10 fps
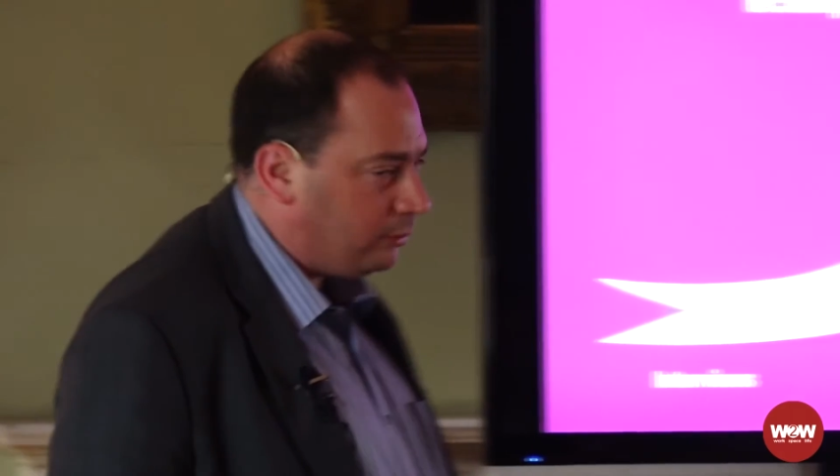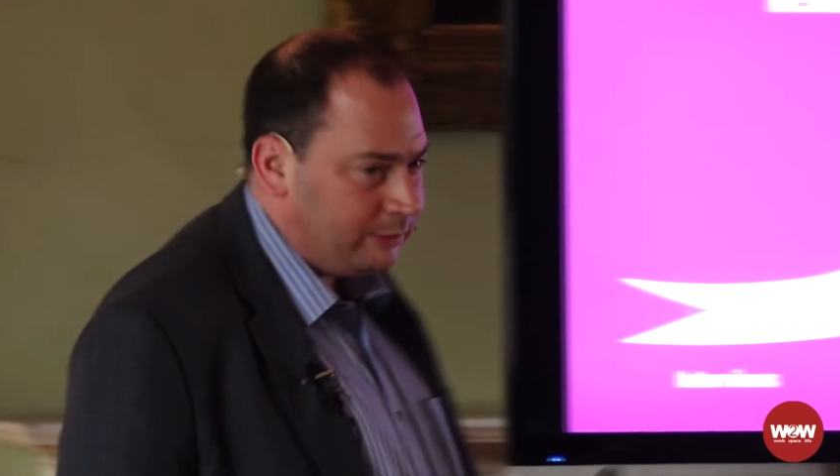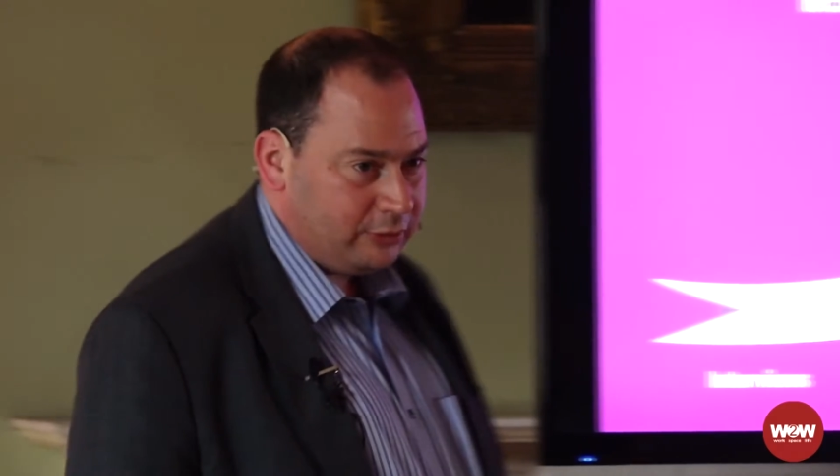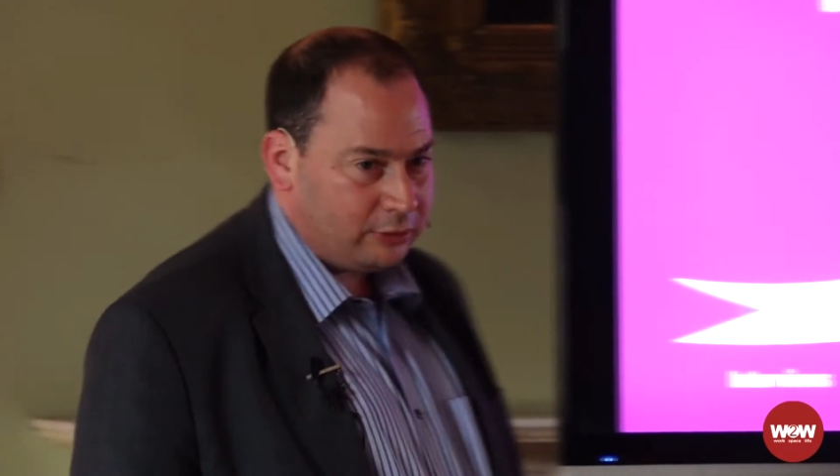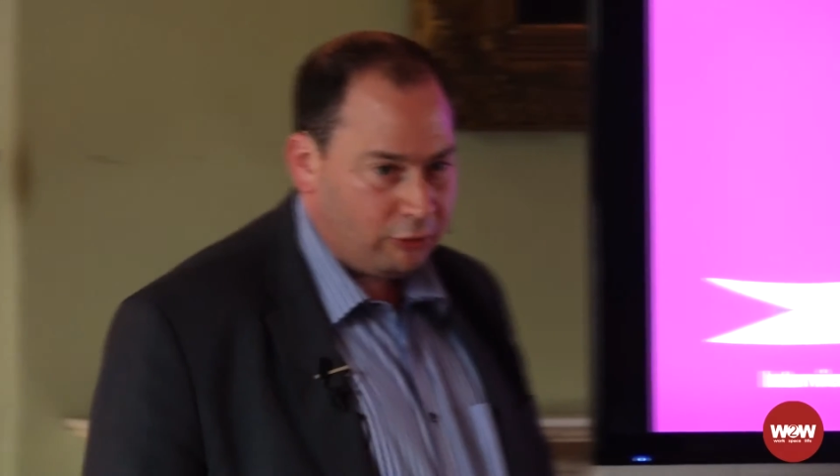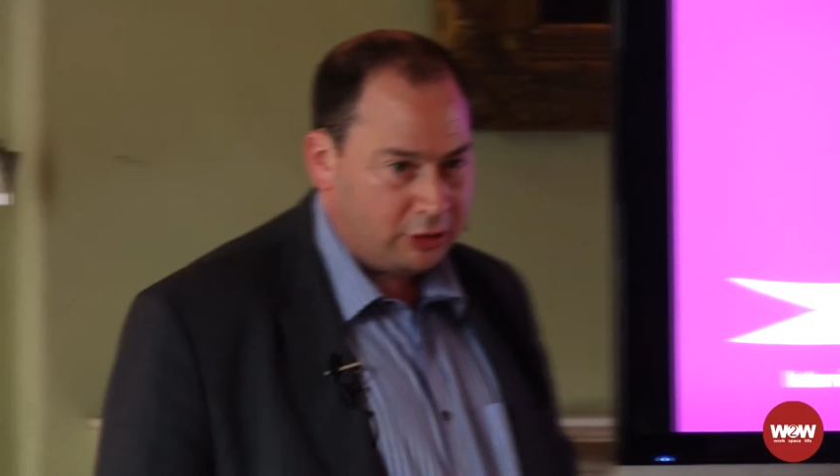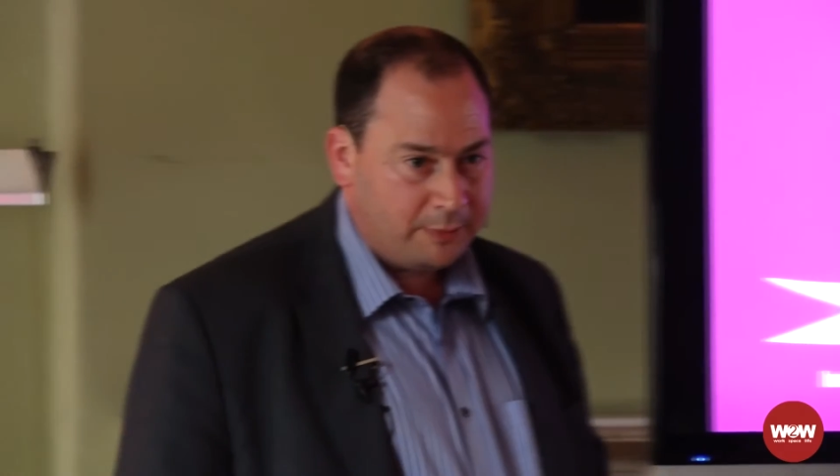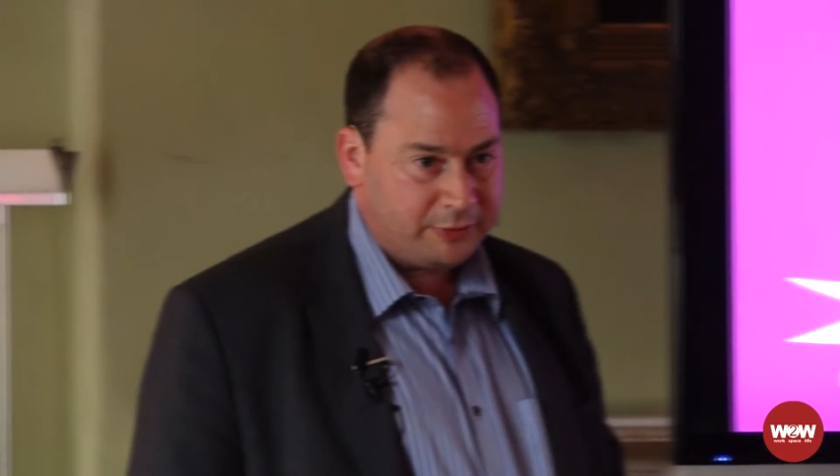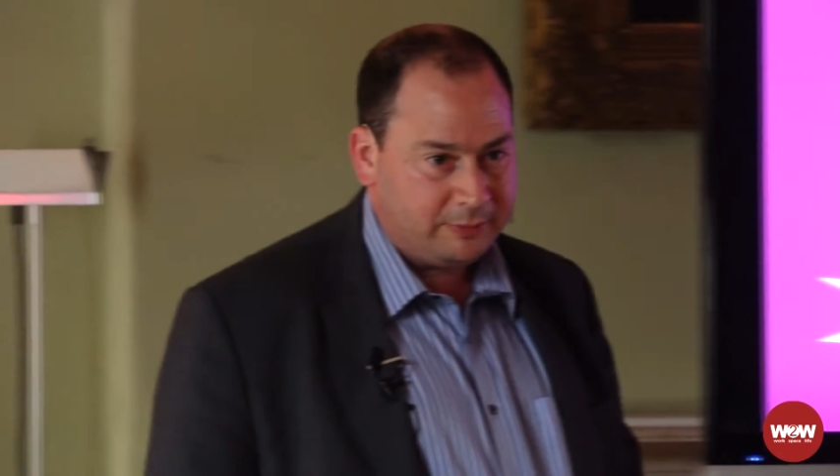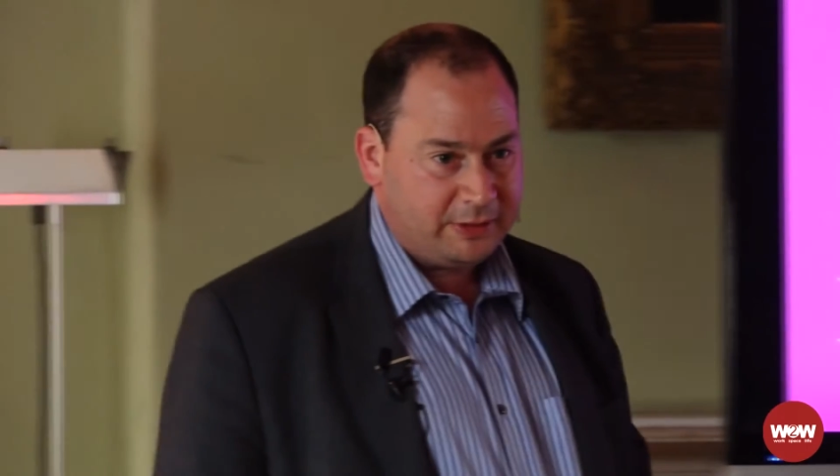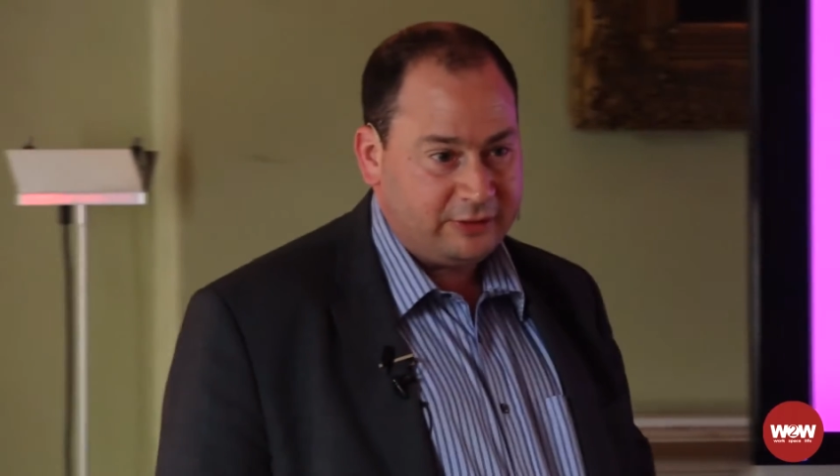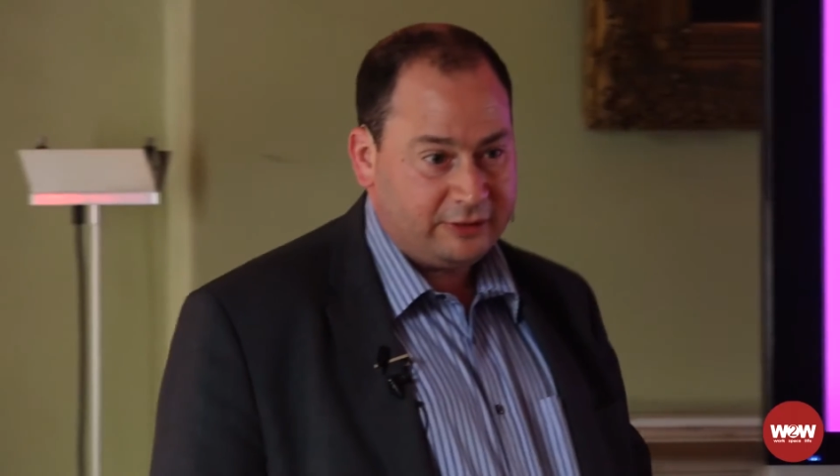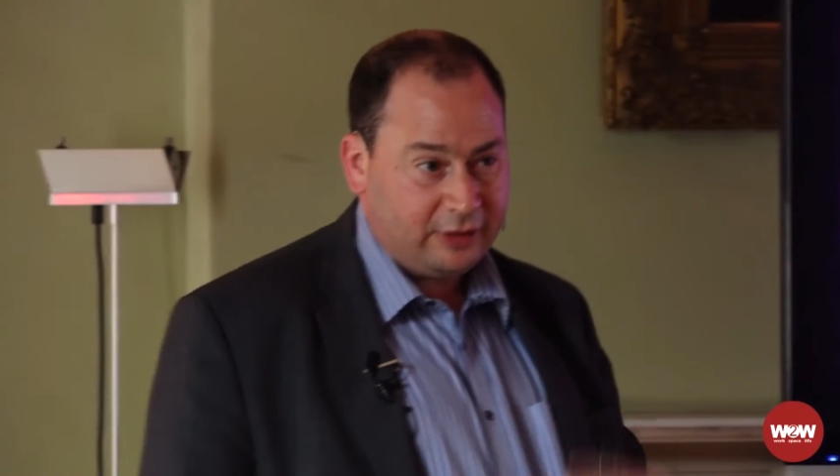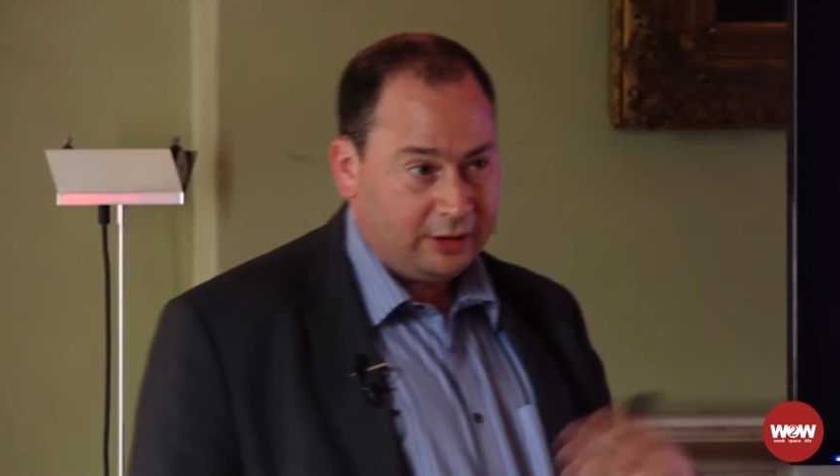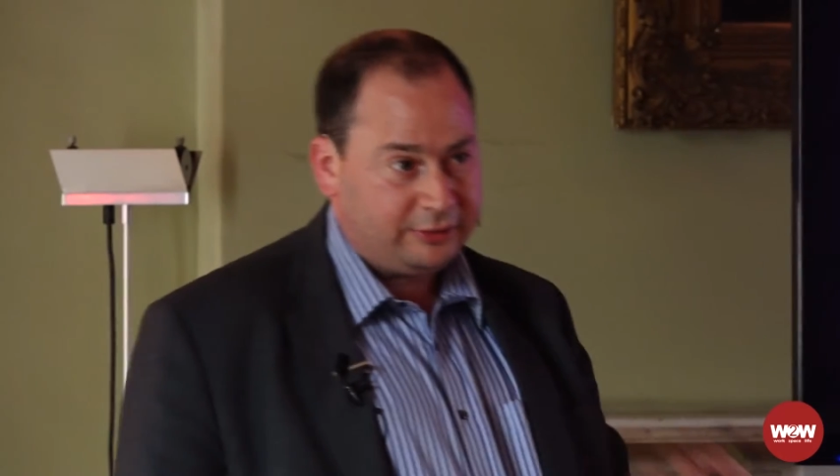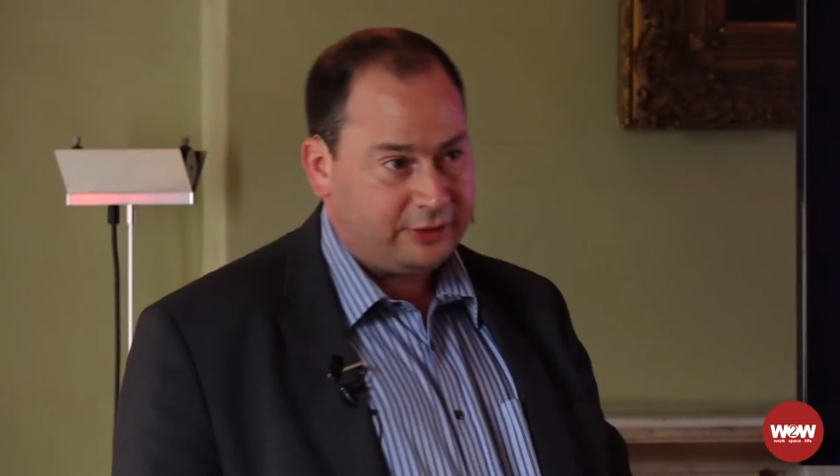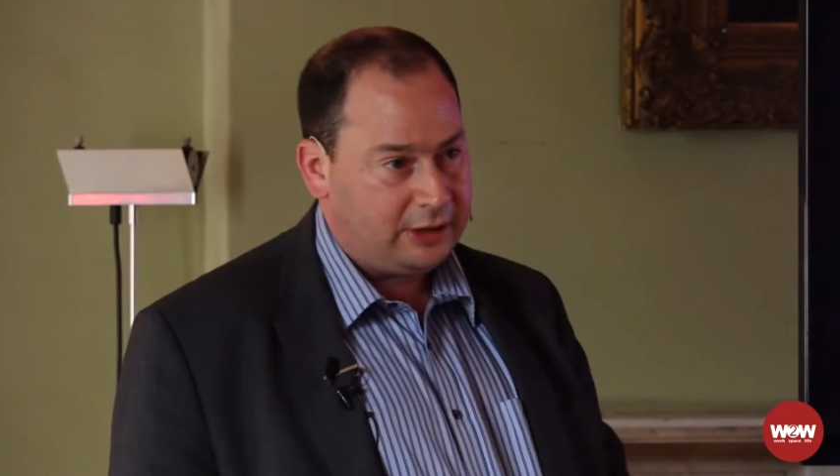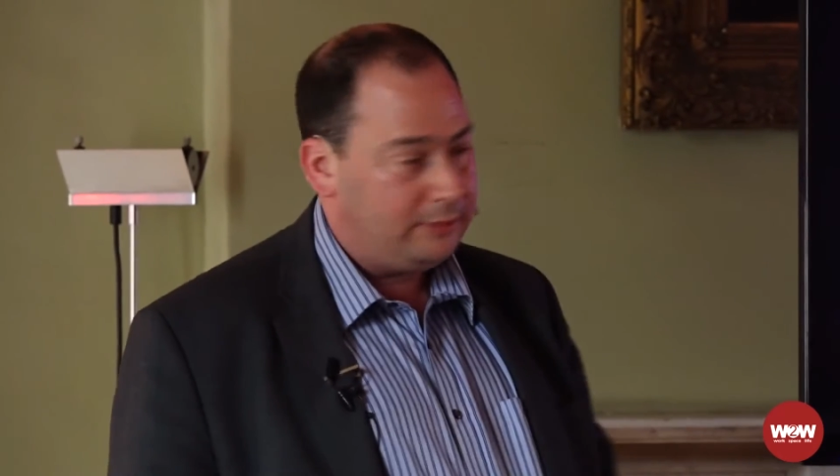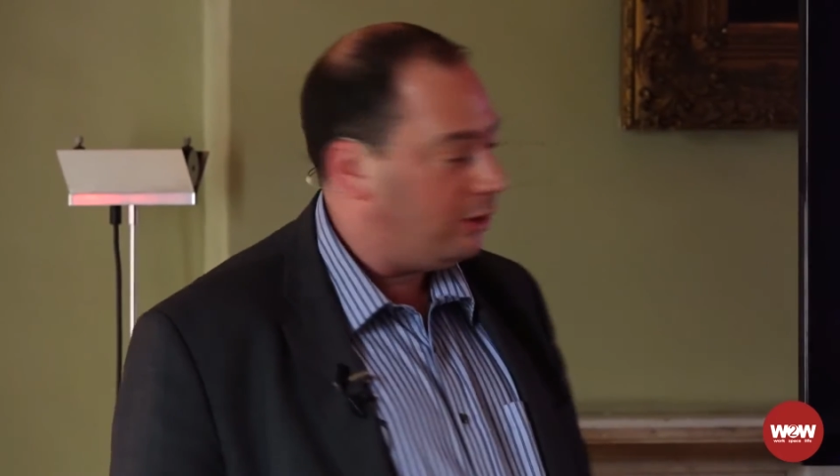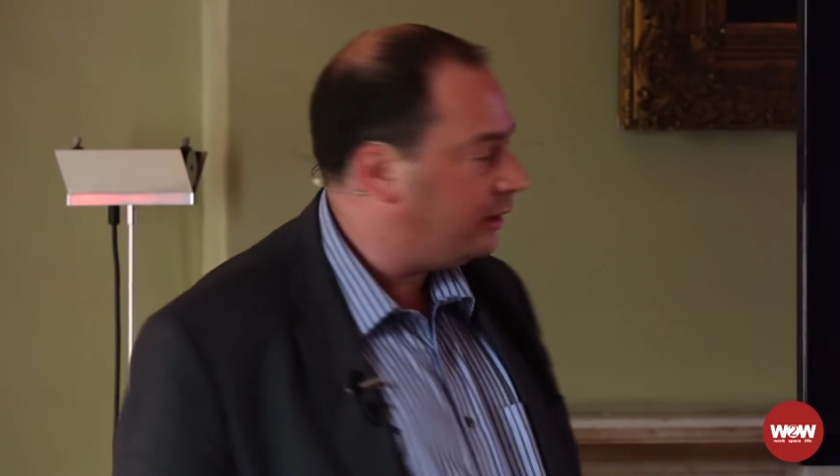we've sort of grown up as a business and
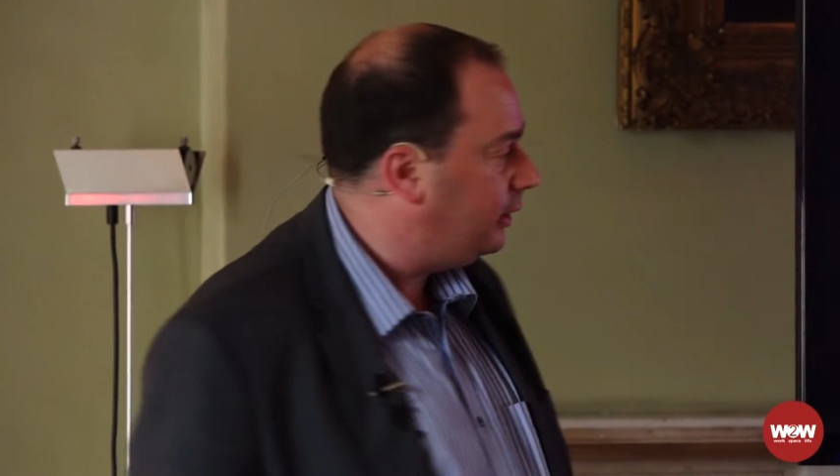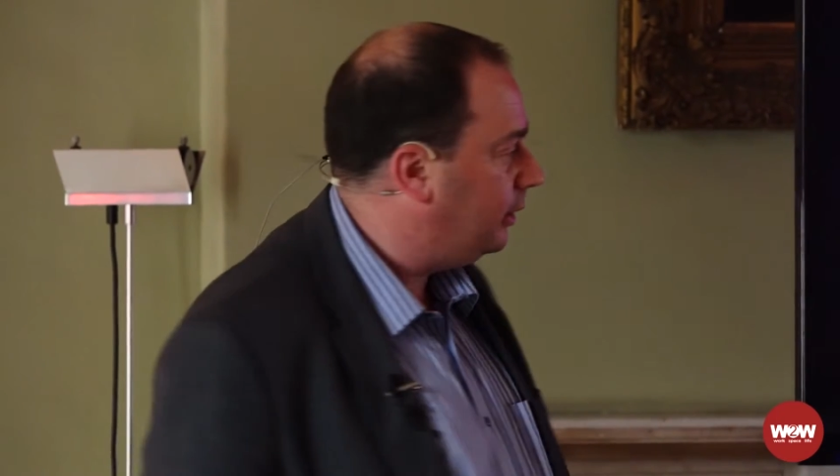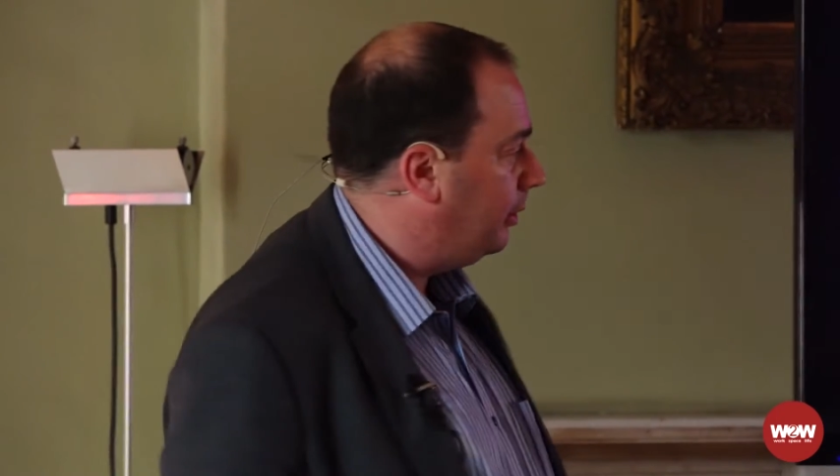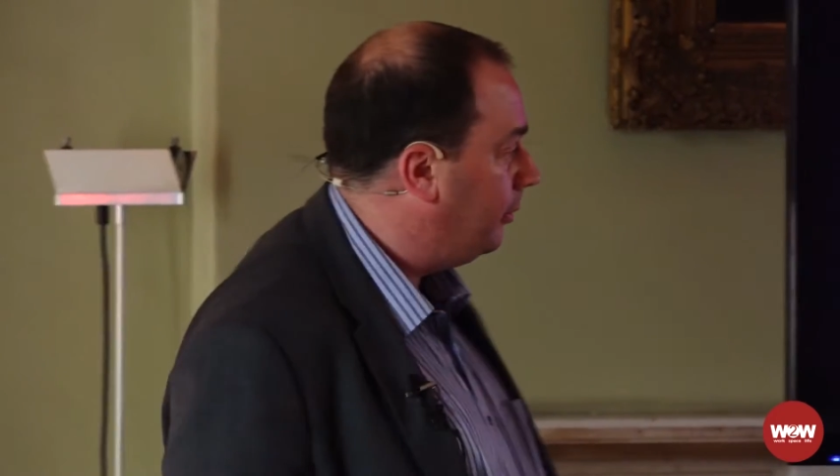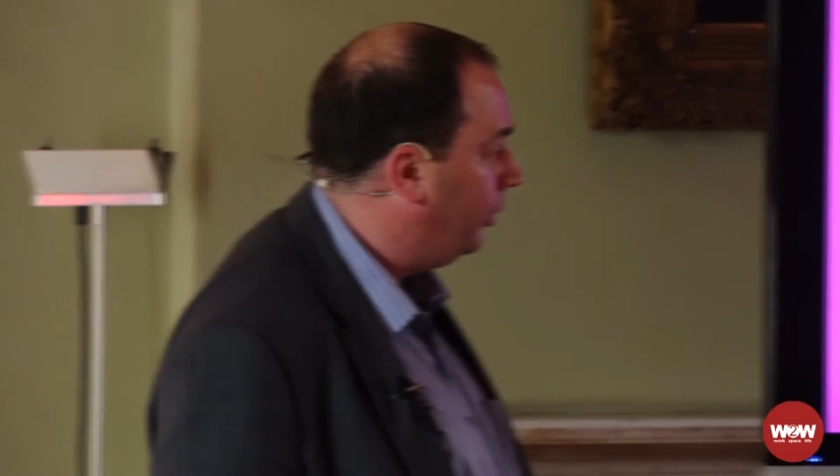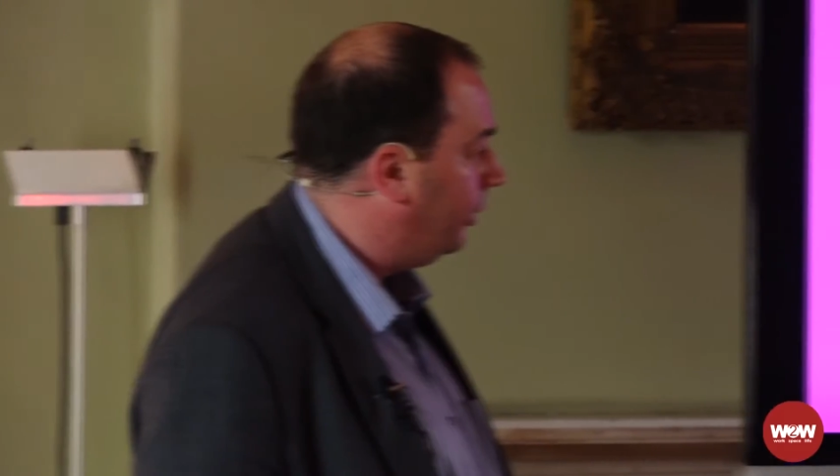understand the market a little bit more,